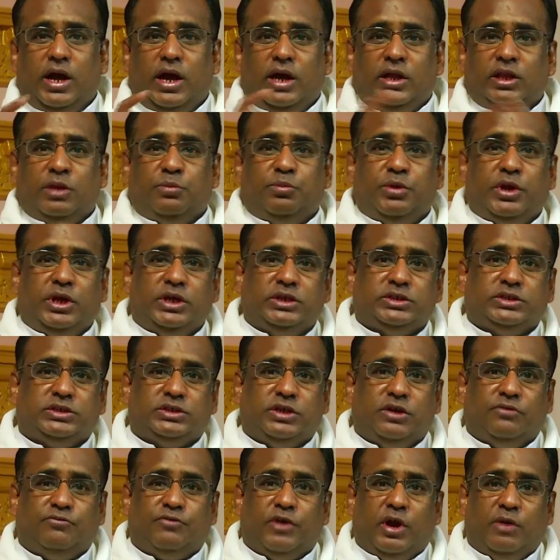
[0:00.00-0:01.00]
And the
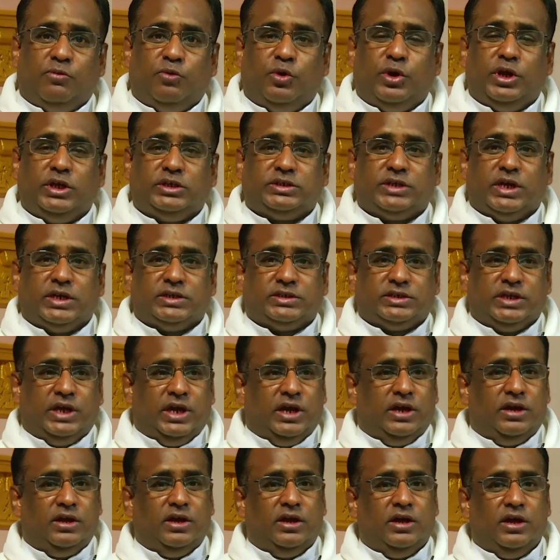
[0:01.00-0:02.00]
priest from Orissa
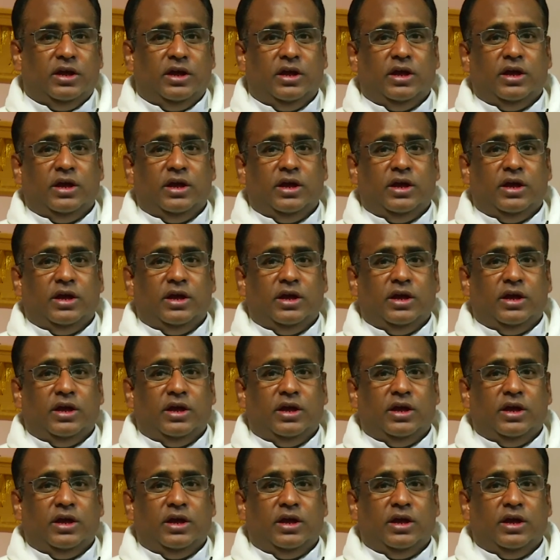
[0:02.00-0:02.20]
said,